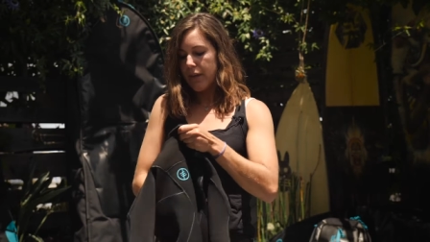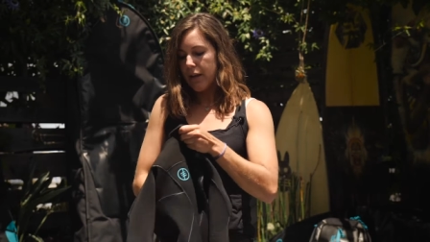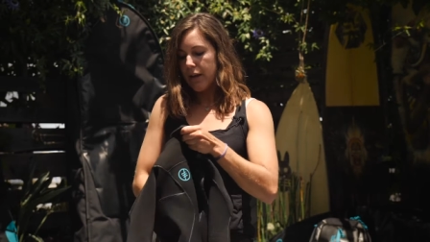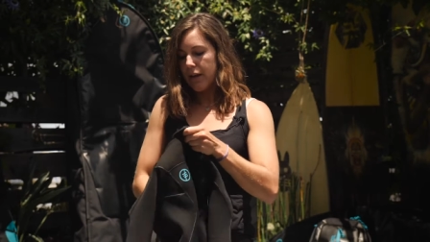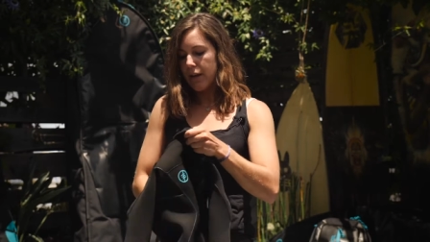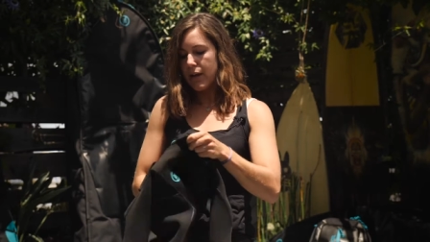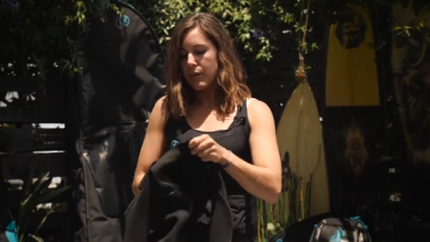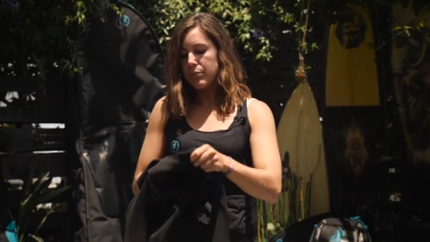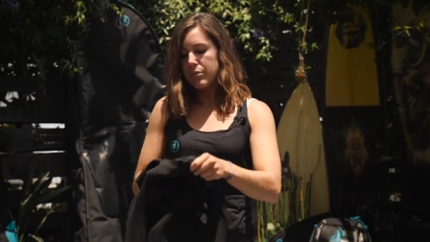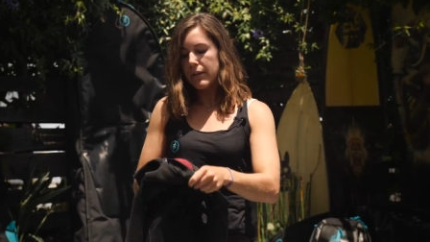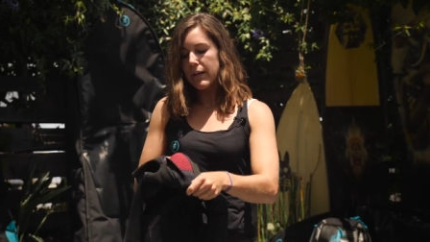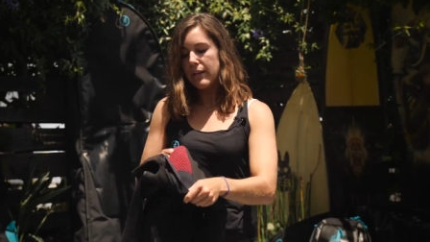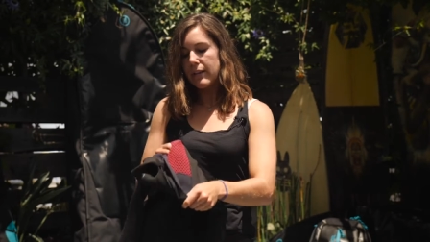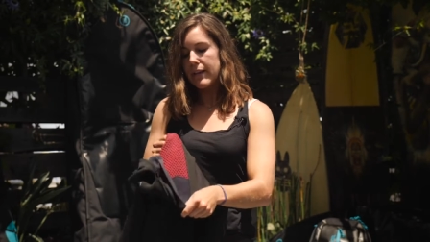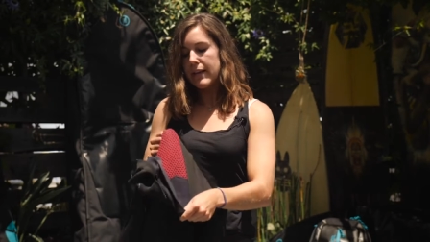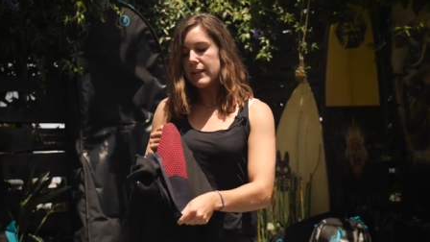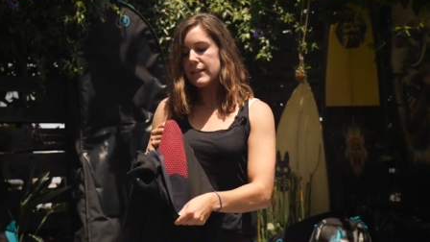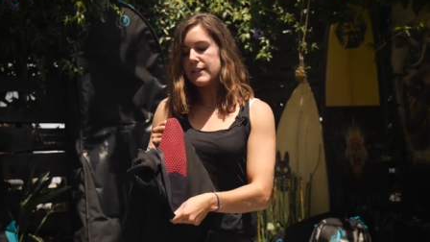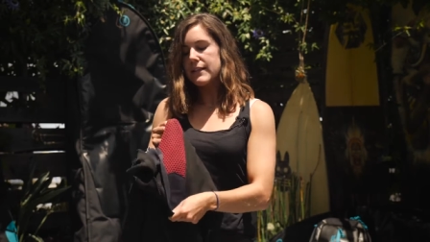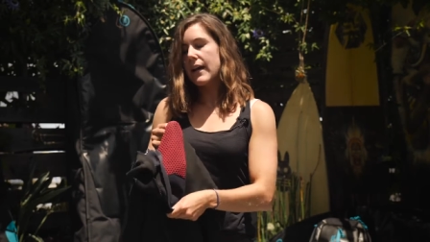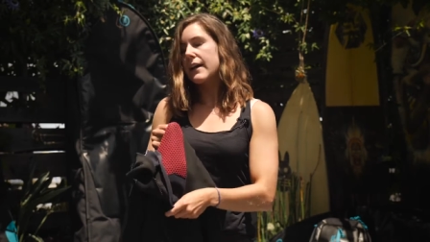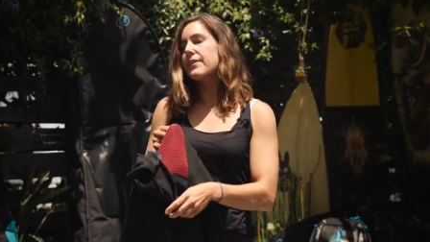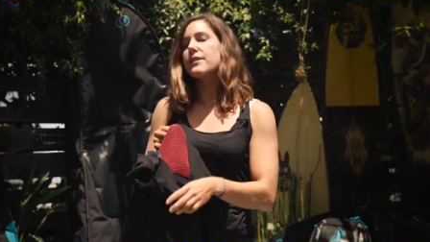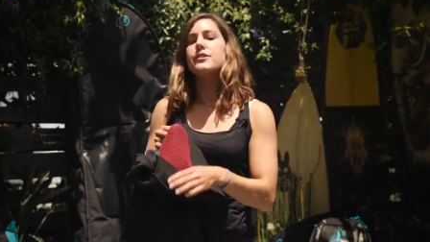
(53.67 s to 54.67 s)
and completely
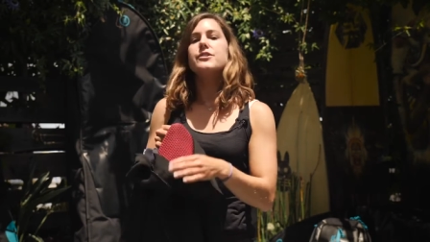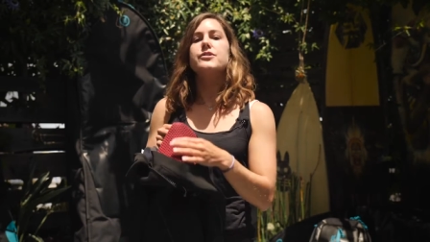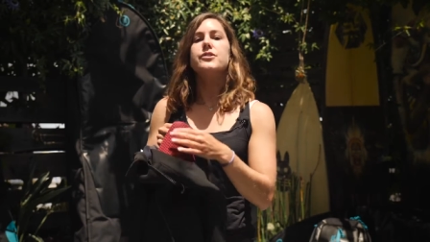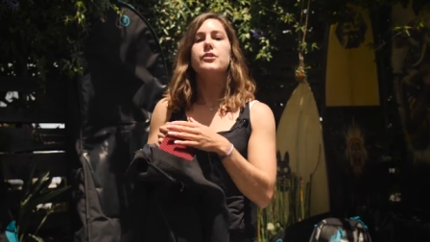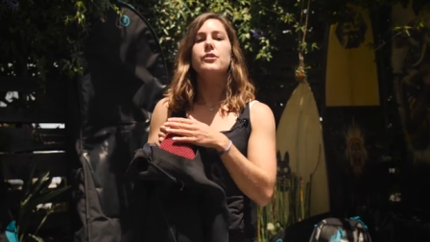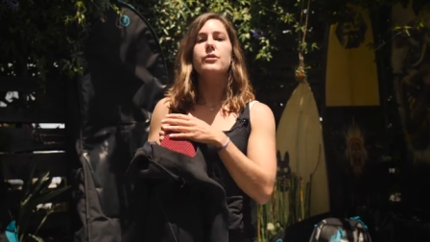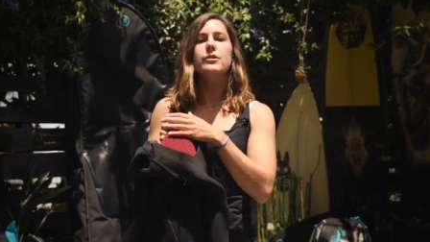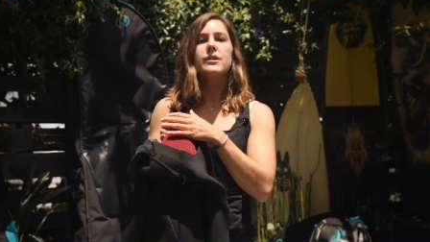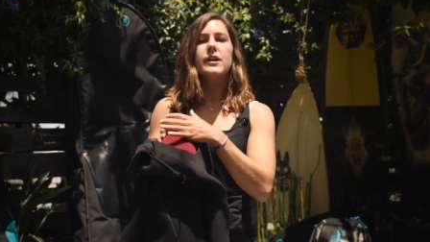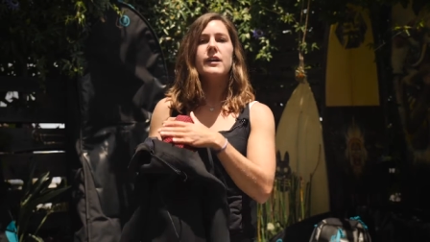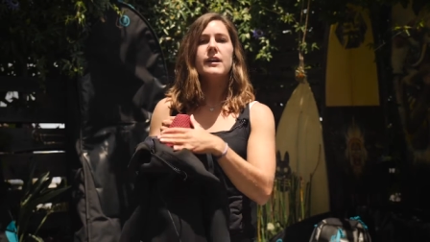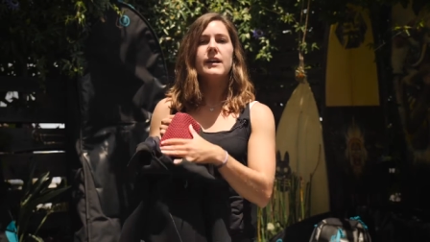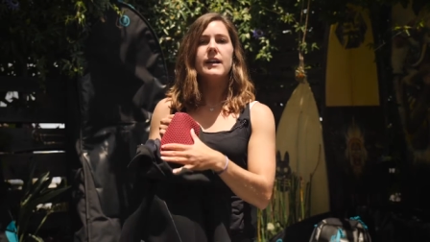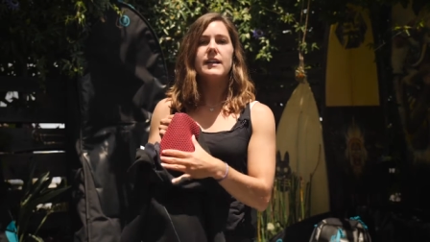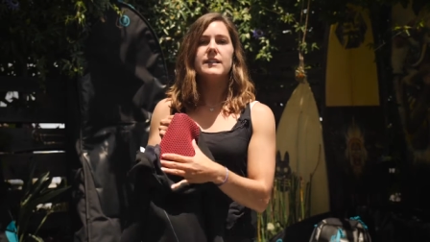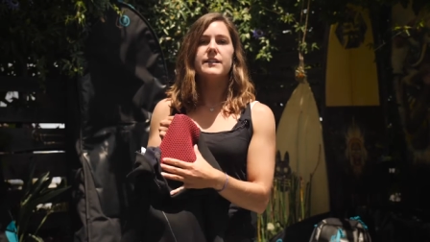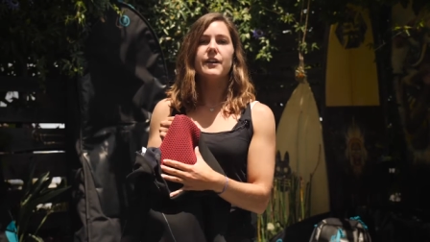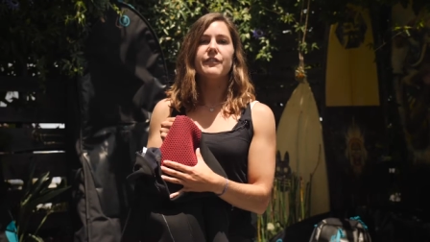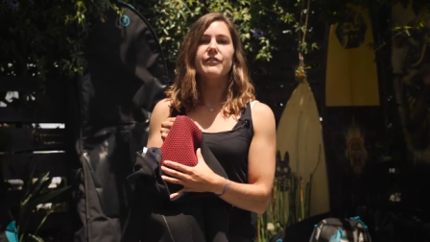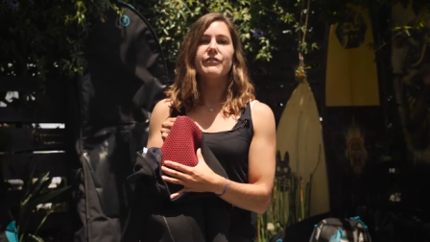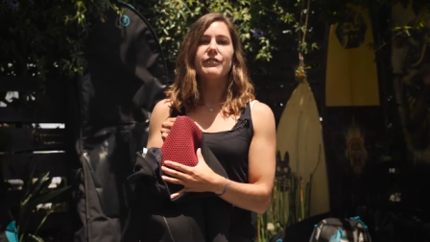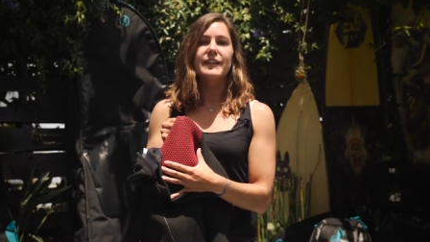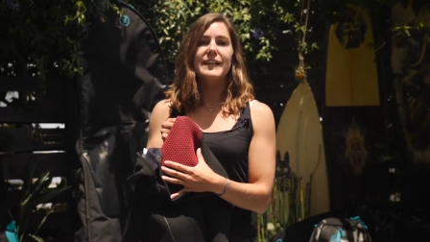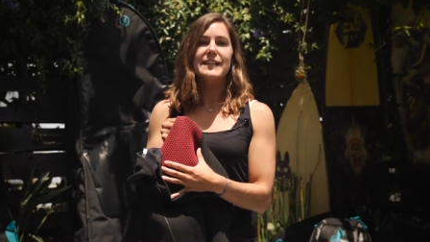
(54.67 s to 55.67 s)
inside the suit is
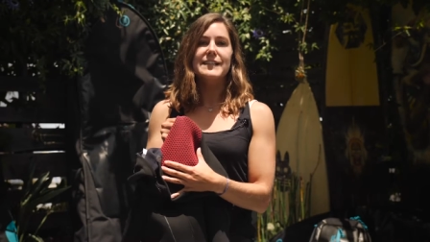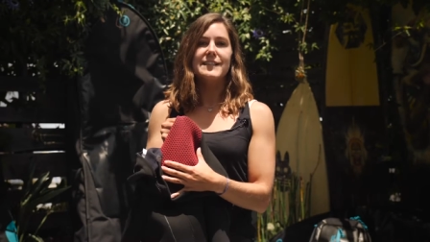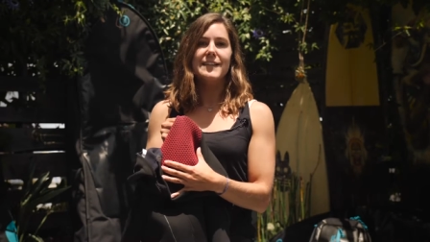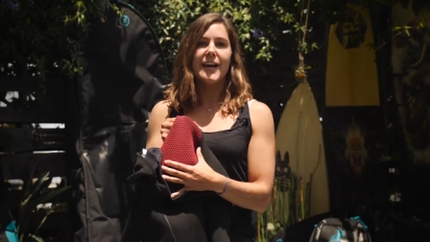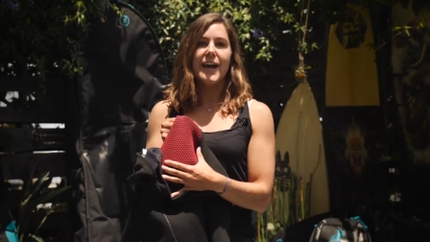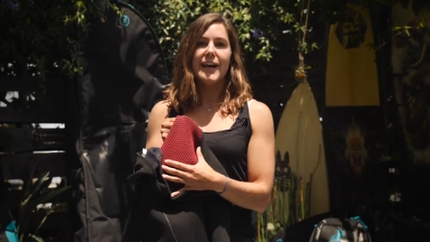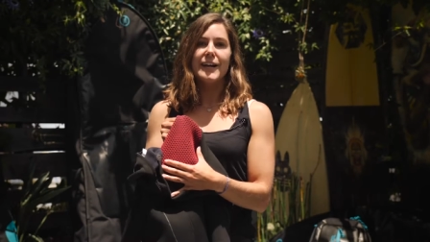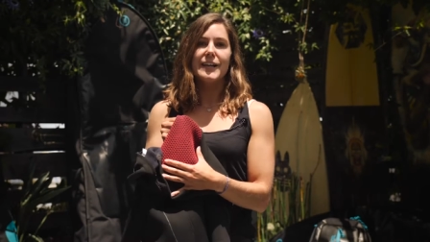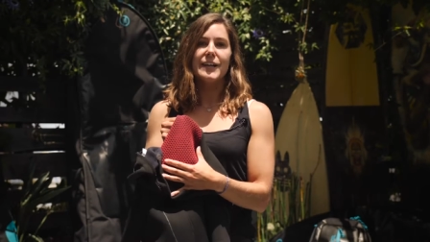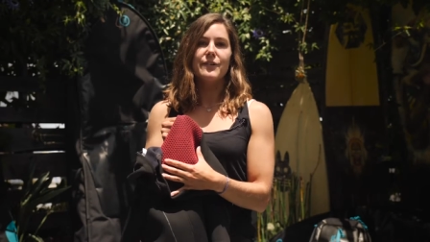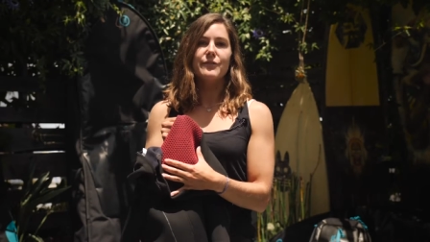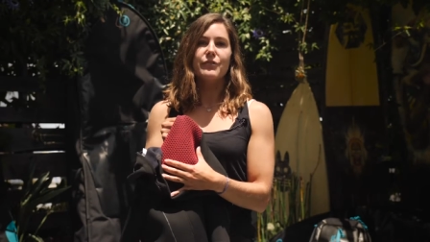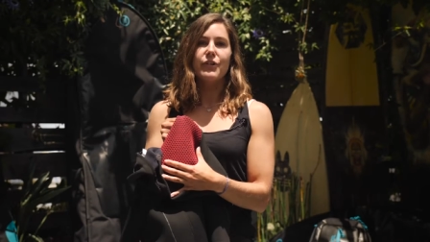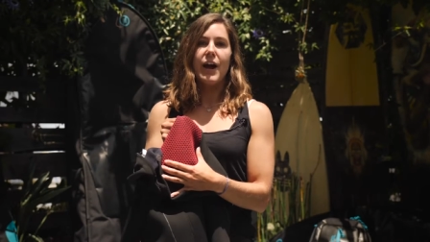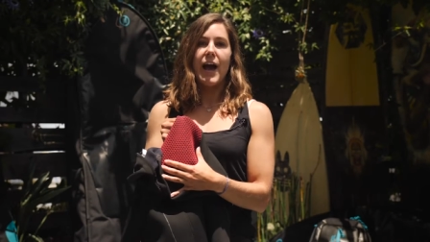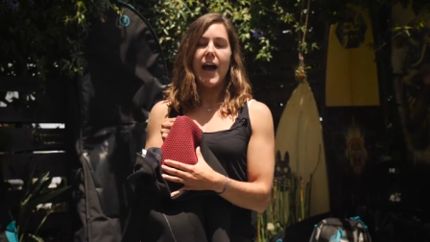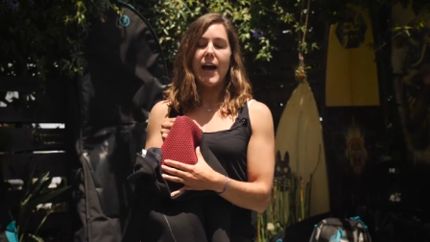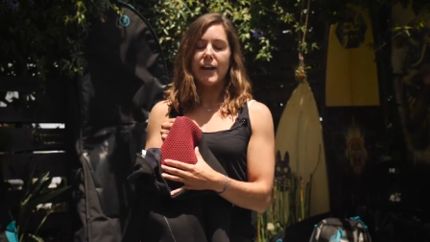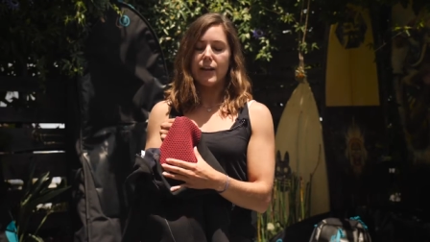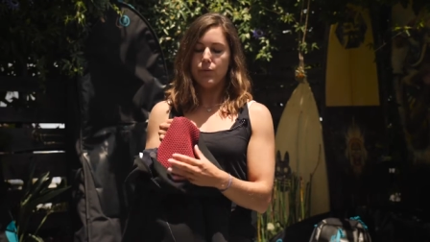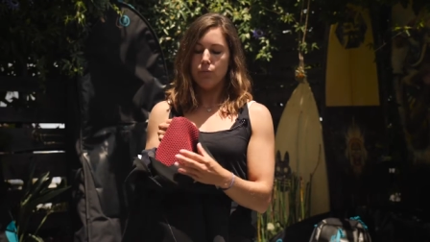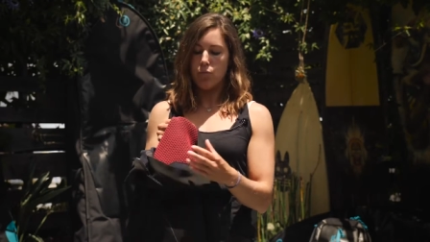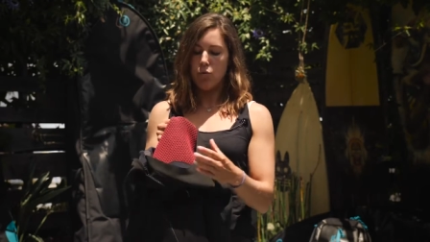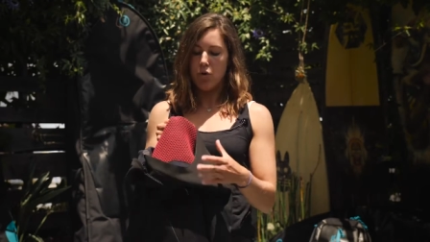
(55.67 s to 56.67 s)
a fleece lining for
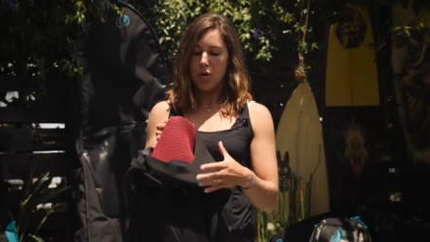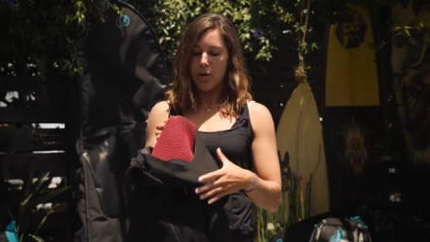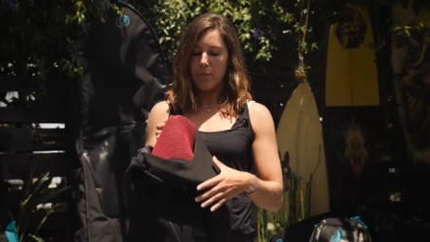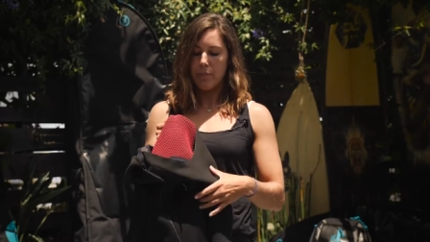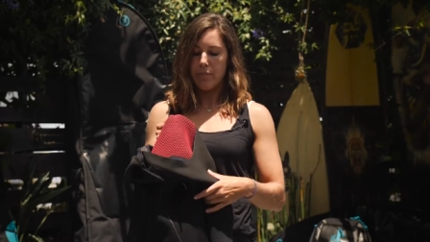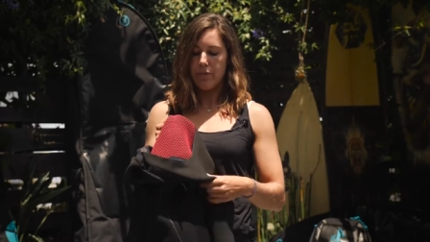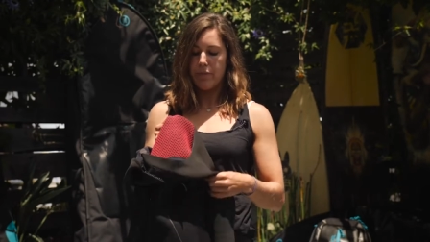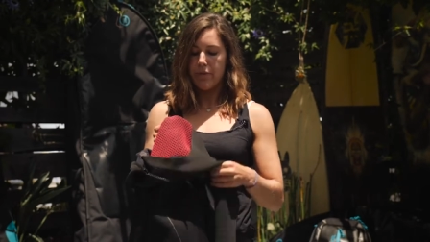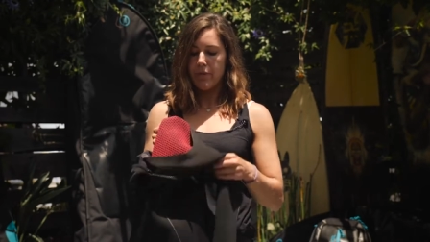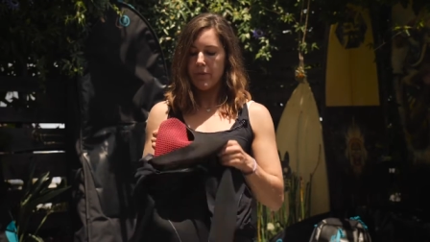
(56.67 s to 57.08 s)
added warmth.